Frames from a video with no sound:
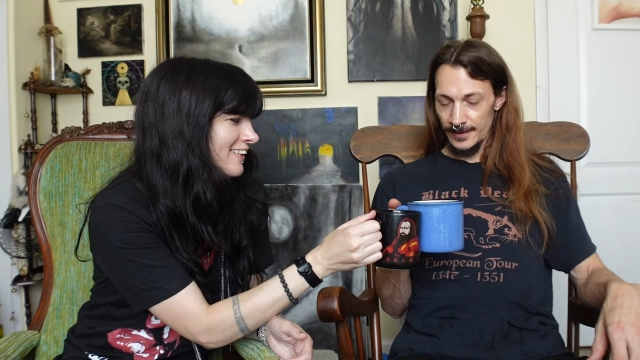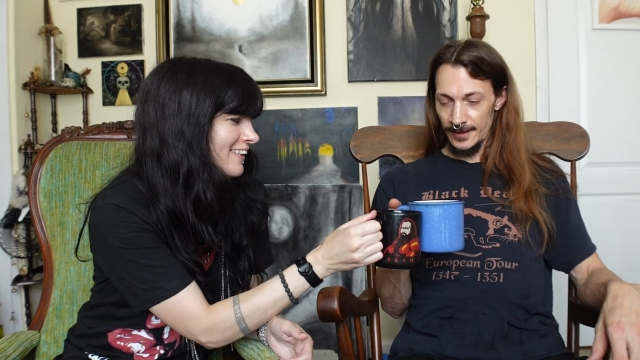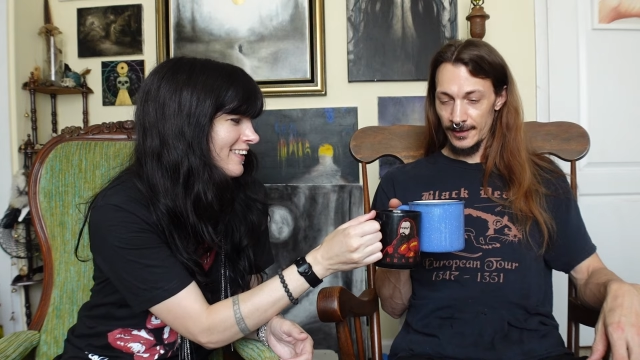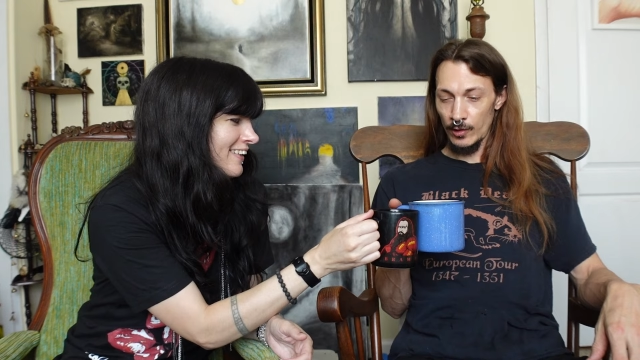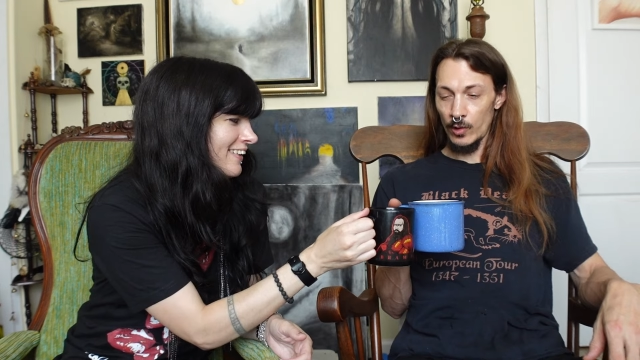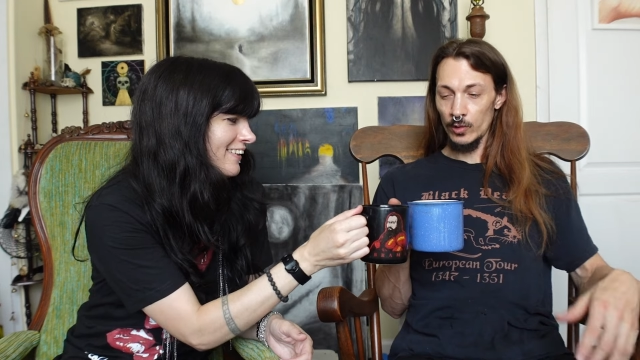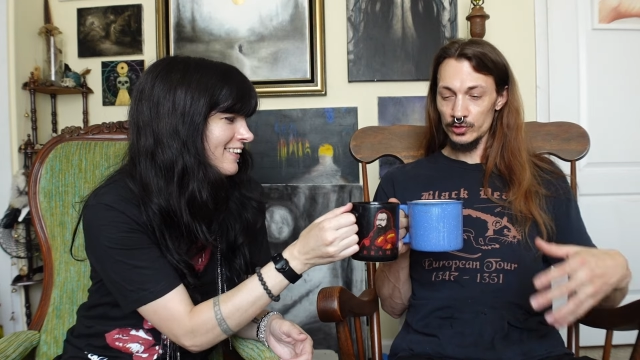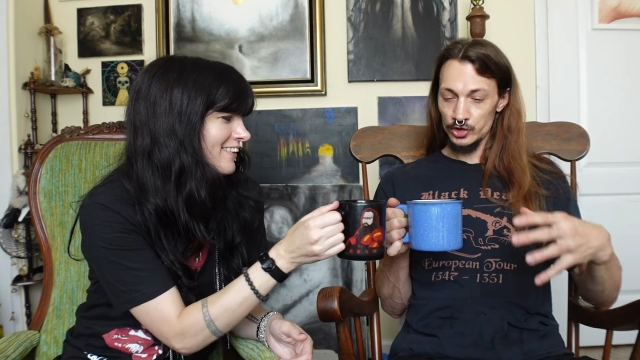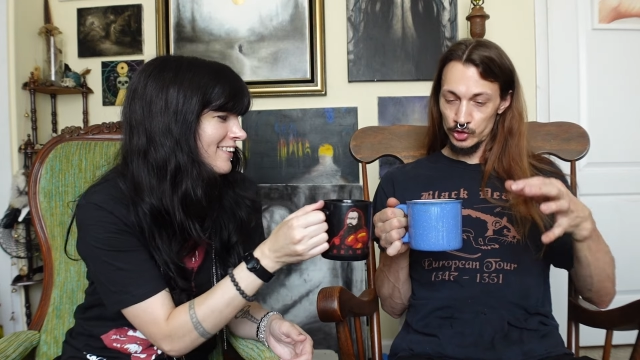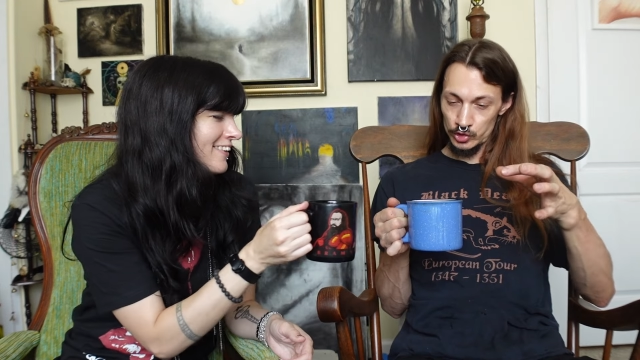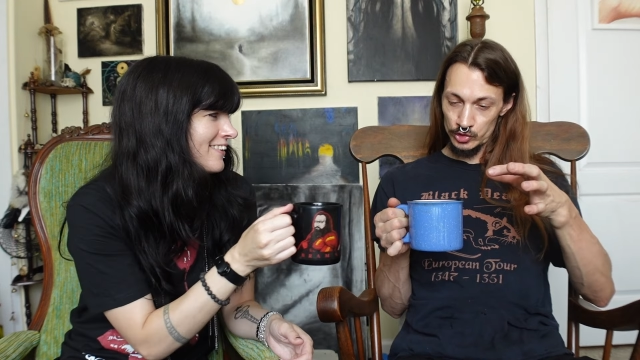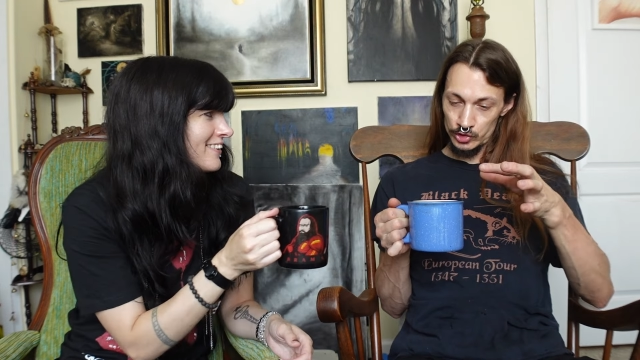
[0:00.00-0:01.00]
Speaker 1: It
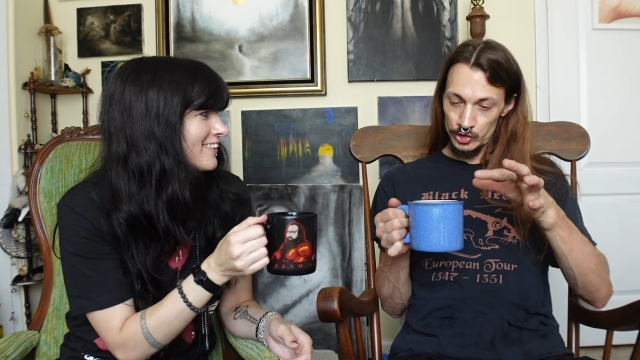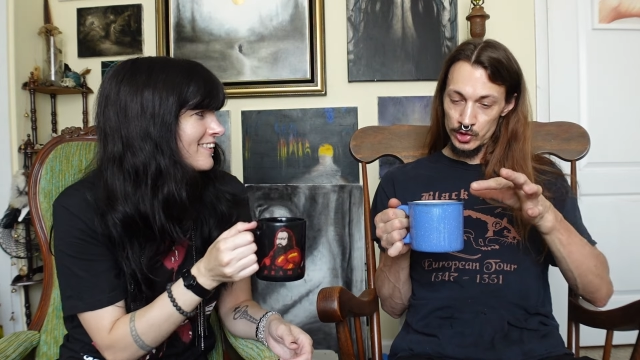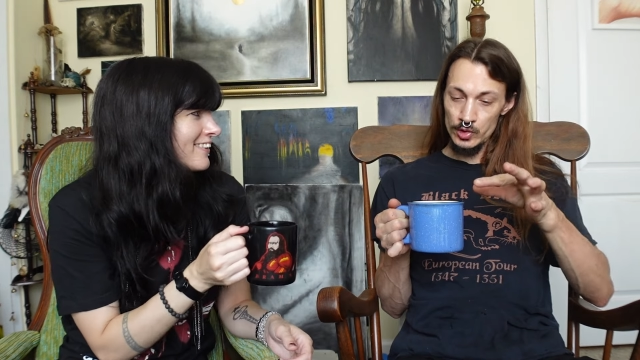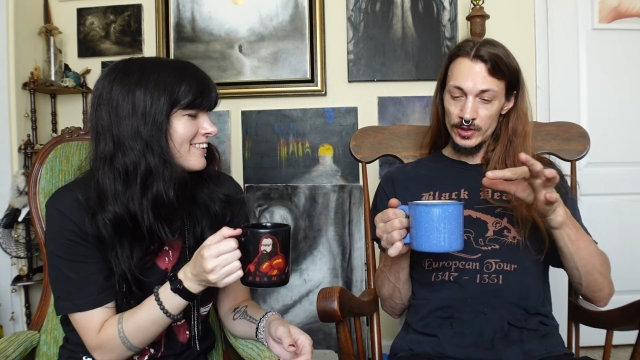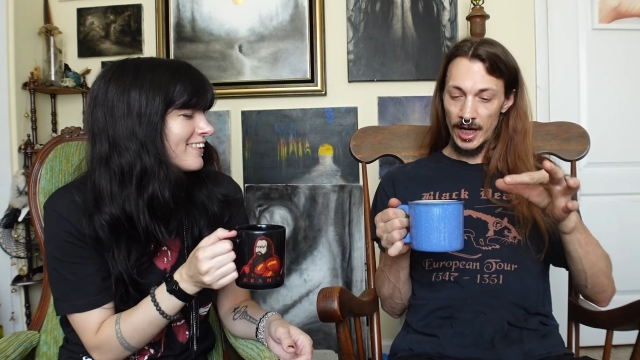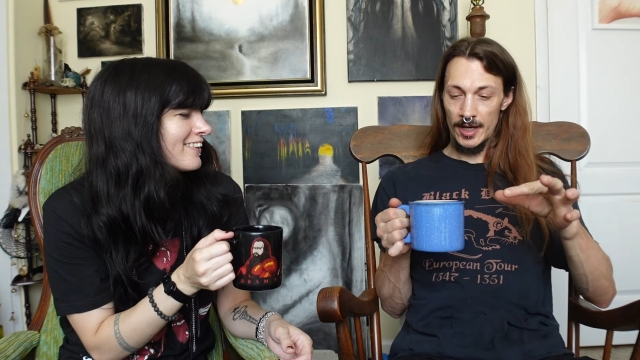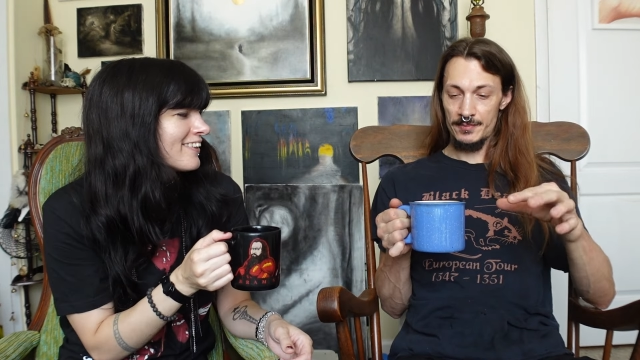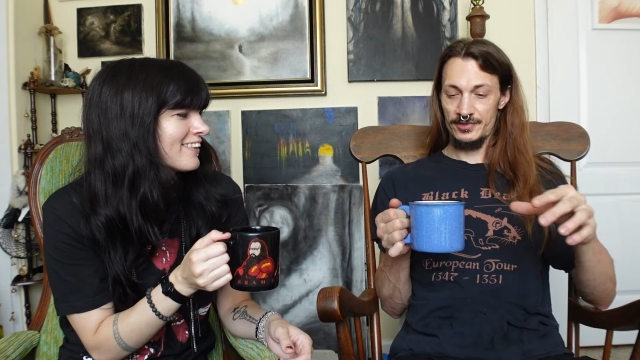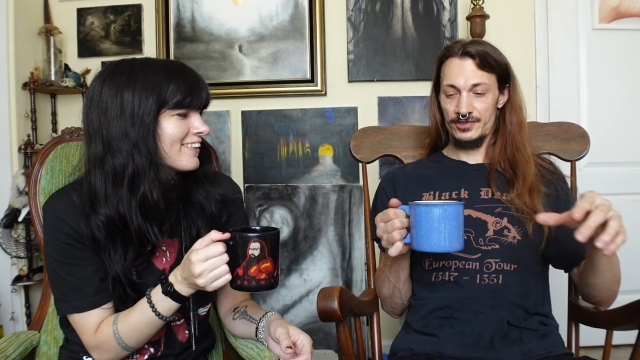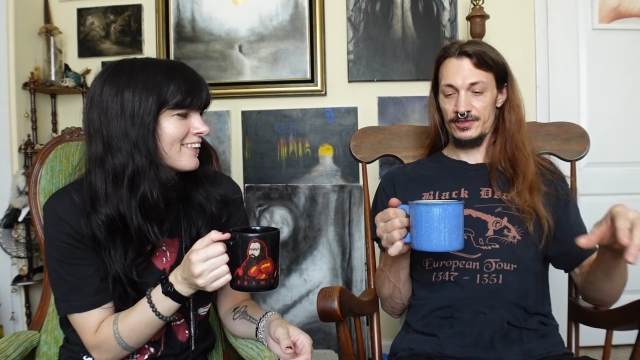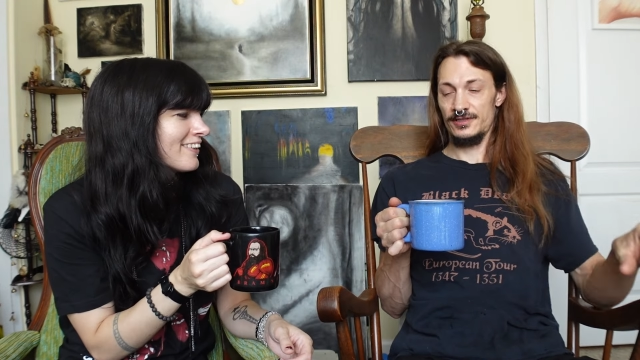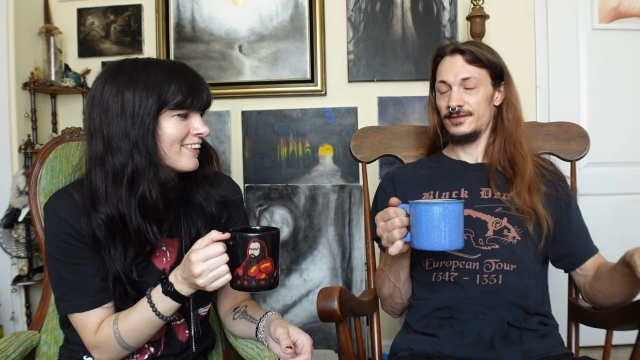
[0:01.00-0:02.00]
holds two
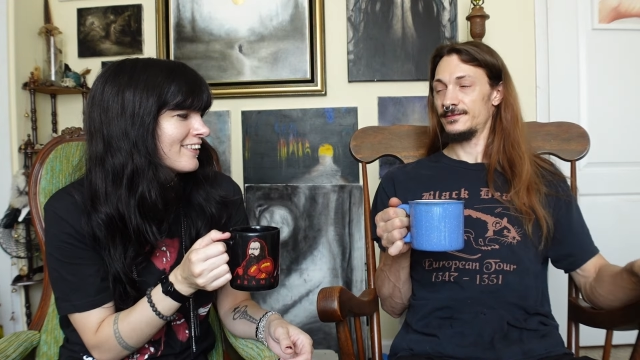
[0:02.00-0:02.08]
cups.